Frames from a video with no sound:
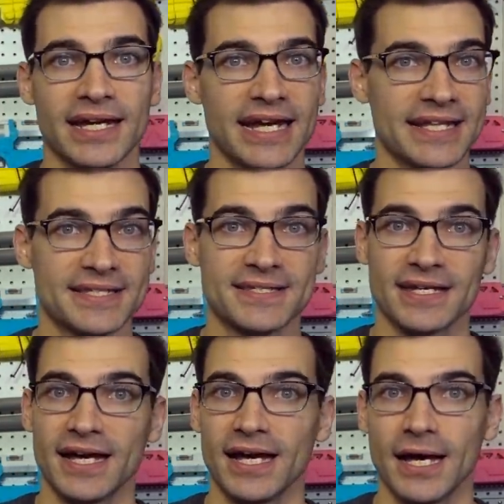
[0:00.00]
It's
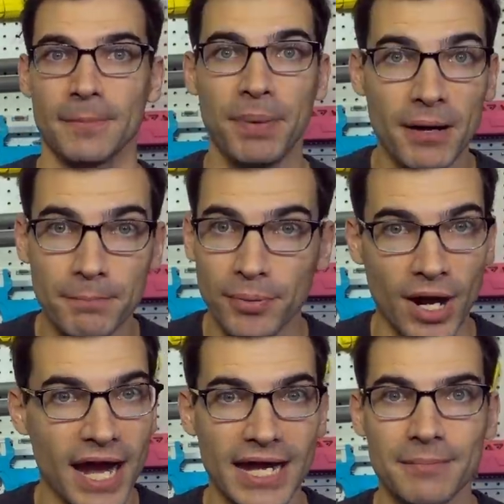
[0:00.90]
a pump
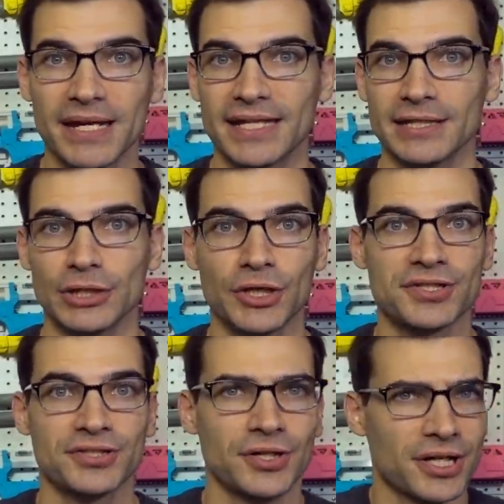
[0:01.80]
prime, it
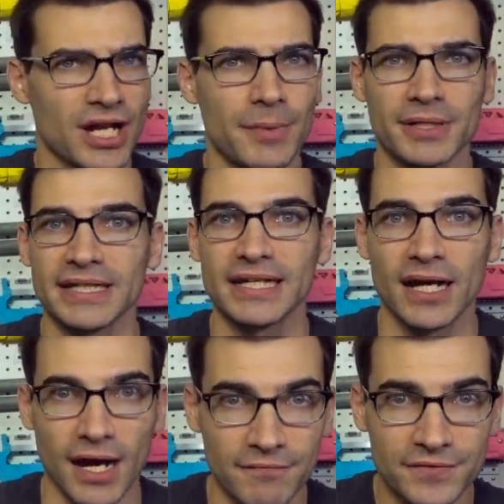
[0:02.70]
looks ergonomically
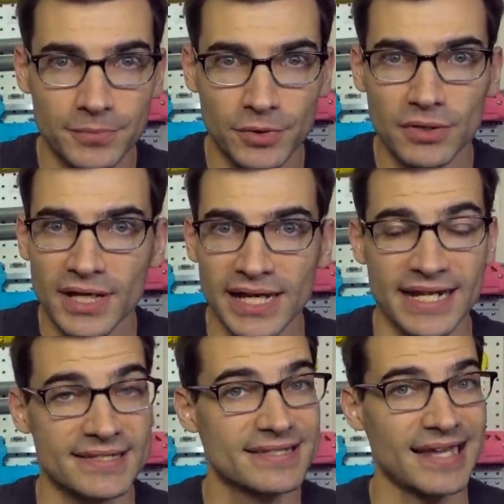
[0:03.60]
comfortable,
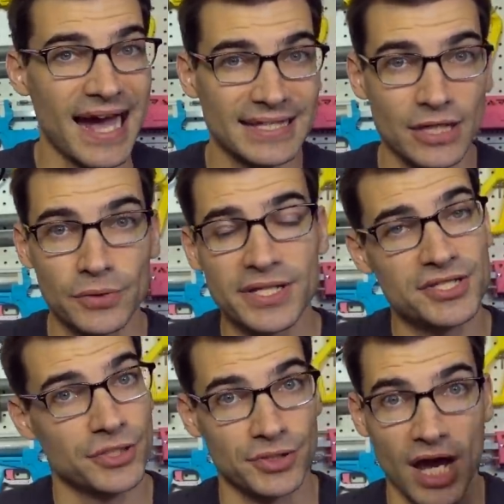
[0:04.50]
it's side loading,
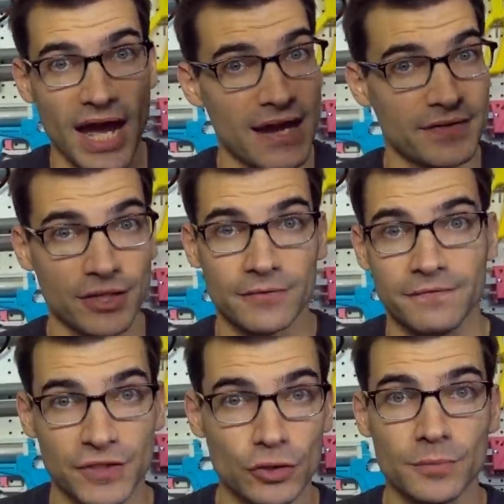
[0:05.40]
so you're not having your
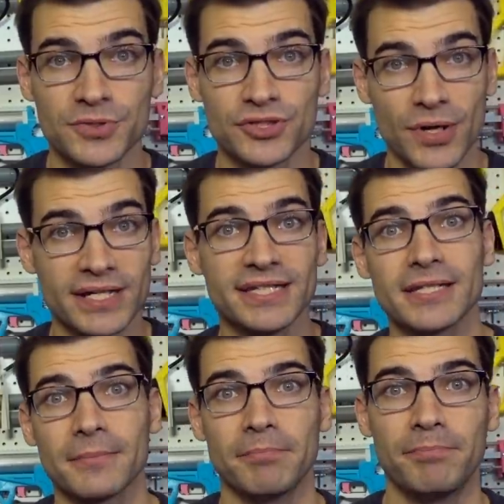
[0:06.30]
view
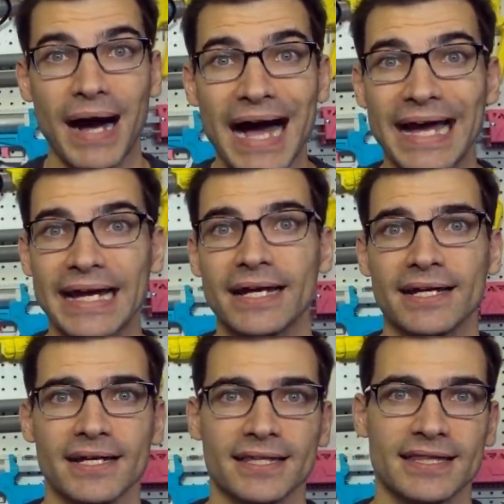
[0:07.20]
obstructed by
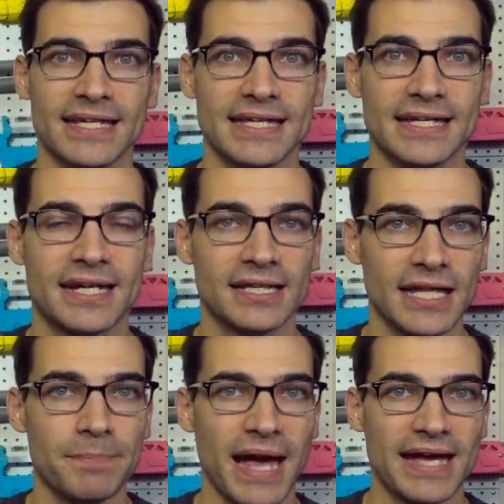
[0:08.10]
the
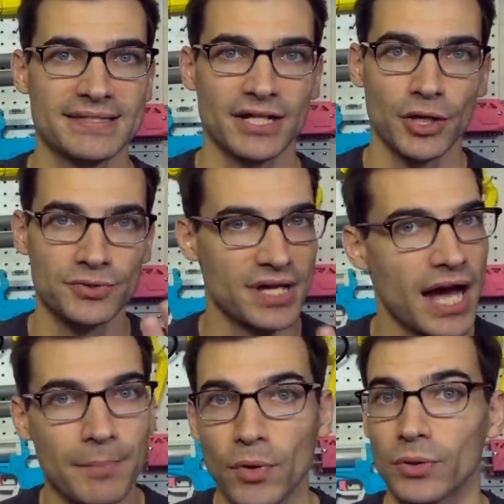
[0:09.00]
clip as it goes
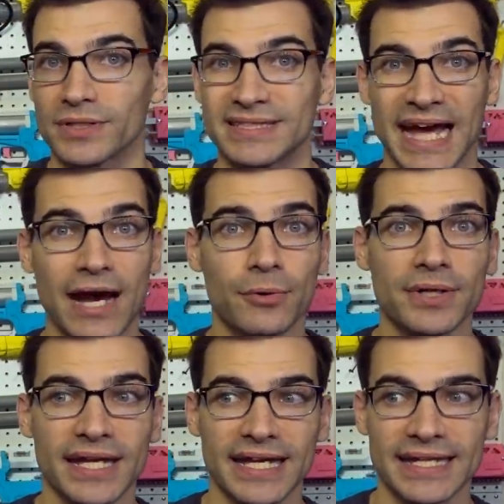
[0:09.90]
up or down.